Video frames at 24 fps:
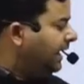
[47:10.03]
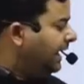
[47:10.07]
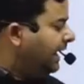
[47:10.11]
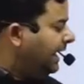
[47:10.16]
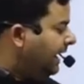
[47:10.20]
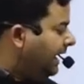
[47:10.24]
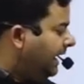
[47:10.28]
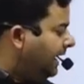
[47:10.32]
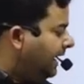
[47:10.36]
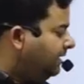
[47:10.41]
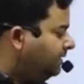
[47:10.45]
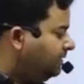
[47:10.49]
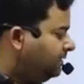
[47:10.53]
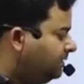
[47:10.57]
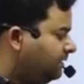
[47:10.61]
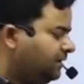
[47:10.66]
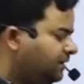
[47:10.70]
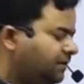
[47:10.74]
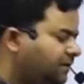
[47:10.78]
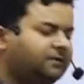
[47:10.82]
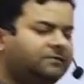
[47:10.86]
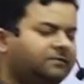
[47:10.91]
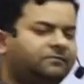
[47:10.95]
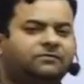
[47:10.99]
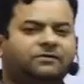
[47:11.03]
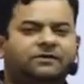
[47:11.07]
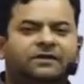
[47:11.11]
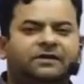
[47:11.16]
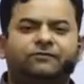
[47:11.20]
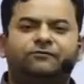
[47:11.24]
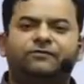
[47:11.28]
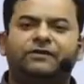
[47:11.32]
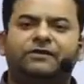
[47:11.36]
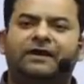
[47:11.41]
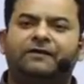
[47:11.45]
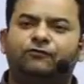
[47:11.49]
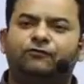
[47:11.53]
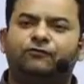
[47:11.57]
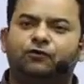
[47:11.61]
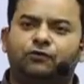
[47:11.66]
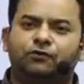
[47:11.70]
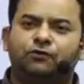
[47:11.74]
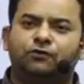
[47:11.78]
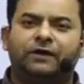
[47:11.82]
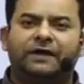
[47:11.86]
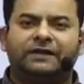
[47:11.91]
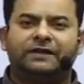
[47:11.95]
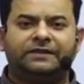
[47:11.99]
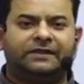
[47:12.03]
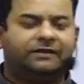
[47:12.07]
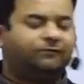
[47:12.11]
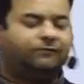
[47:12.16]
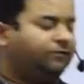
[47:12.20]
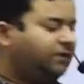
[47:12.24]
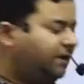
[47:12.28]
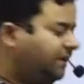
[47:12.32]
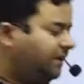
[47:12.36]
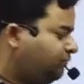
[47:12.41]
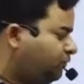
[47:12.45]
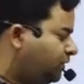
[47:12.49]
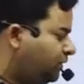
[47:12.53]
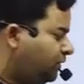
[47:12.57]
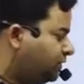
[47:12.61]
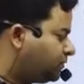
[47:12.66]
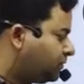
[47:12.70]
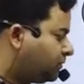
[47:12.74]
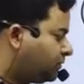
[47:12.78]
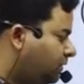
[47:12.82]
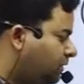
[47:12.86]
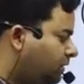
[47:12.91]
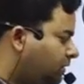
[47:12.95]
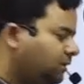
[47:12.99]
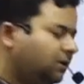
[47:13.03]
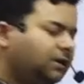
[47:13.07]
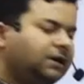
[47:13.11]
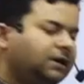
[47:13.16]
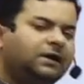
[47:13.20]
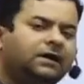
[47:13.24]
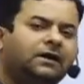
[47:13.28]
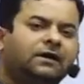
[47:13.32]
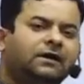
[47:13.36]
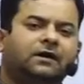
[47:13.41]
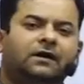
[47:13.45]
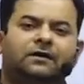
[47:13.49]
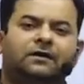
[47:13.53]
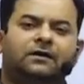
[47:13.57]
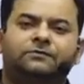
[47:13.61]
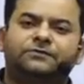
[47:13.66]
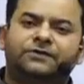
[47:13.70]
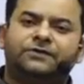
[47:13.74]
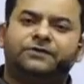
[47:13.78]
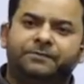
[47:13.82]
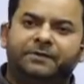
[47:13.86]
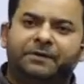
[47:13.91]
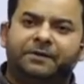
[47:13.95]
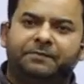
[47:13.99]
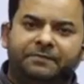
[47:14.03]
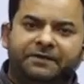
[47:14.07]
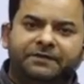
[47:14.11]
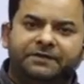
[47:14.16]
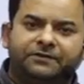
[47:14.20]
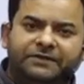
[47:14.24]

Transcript: And then we have euro, and then we have what is called renminbi.